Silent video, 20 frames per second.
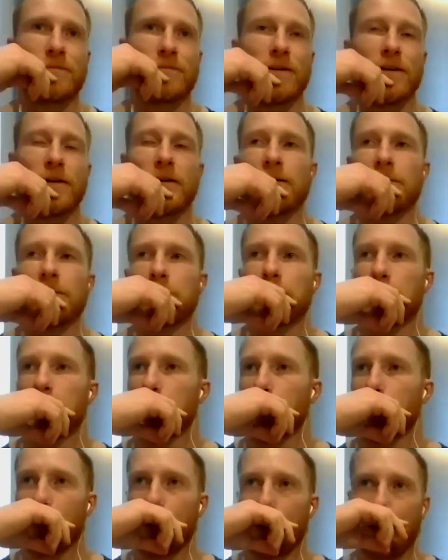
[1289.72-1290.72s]
Yeah.
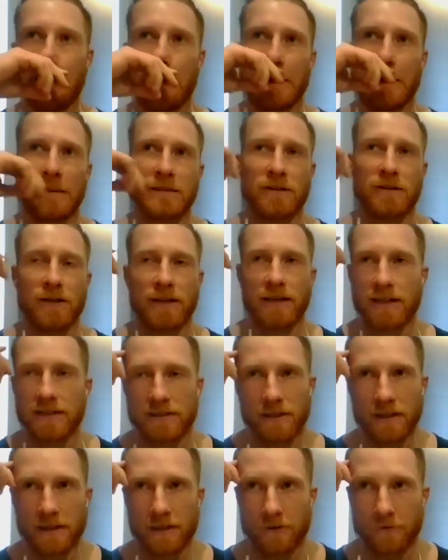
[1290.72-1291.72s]
So I
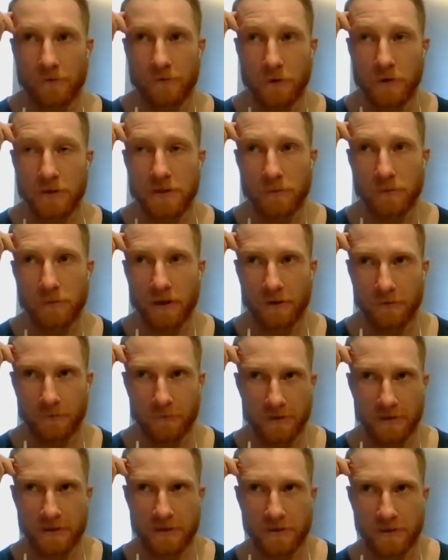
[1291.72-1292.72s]
guess like the first one
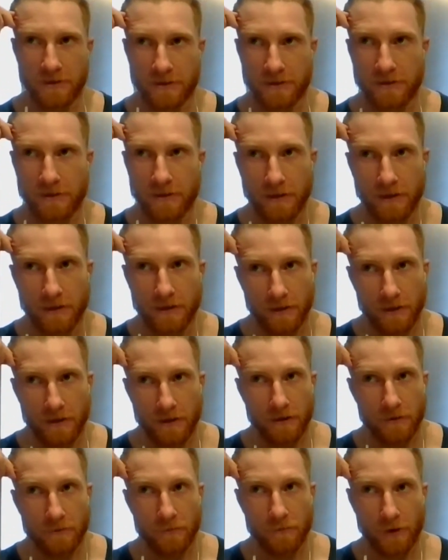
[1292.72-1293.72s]
was just
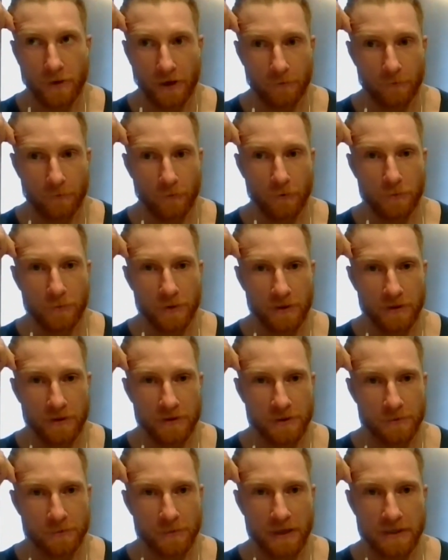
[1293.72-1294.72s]
my group
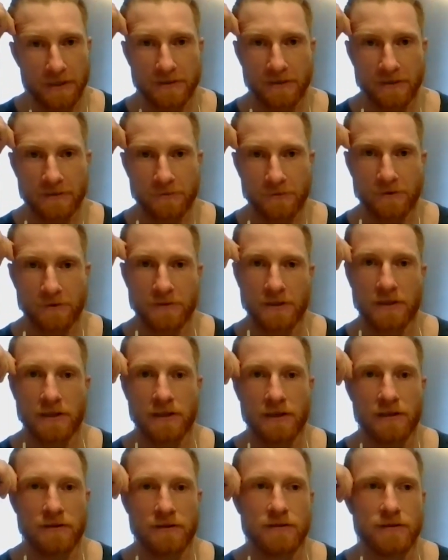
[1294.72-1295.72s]
in gymnastics when I was a
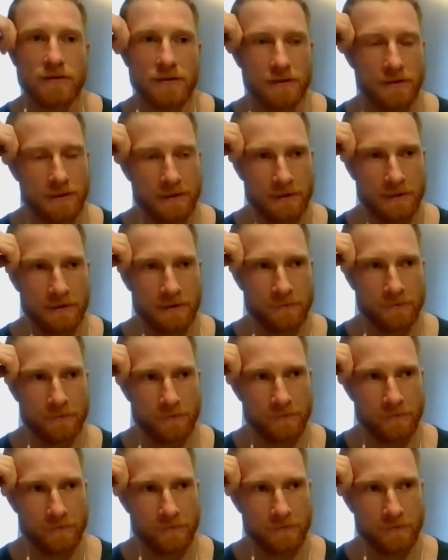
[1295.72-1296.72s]
kid.
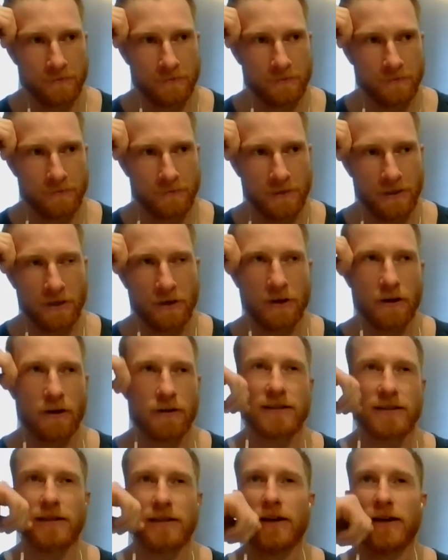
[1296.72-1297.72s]
I
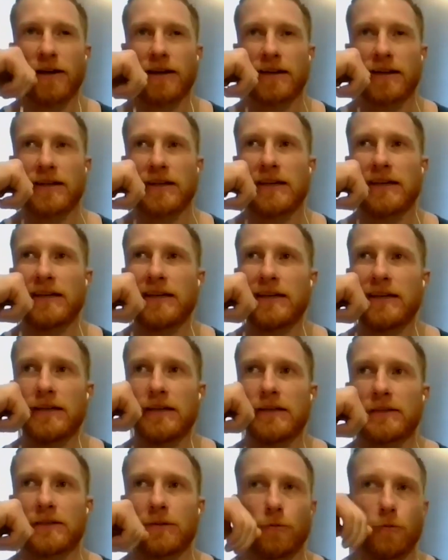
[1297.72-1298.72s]
was in like
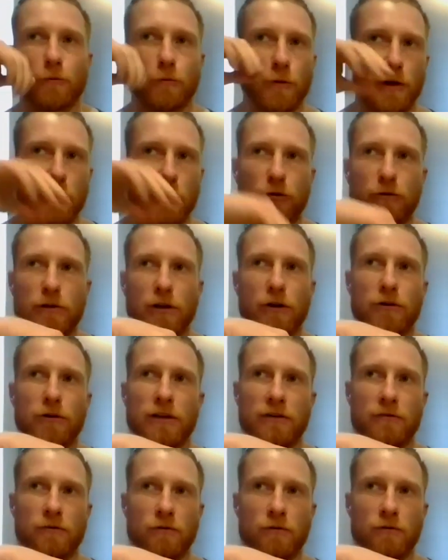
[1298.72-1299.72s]
some real low
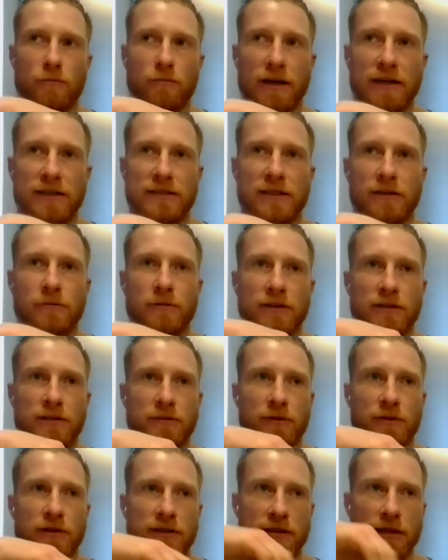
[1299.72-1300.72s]
level basic
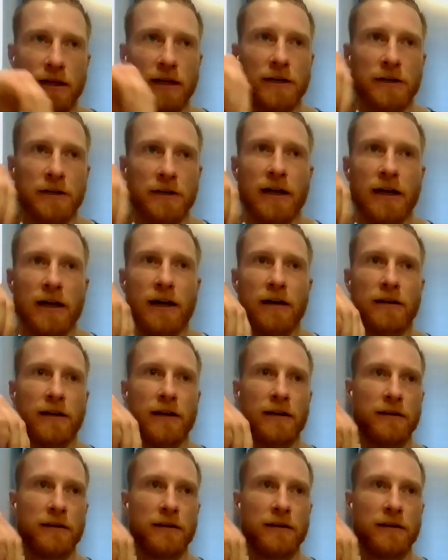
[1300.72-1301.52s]
ones when I started out.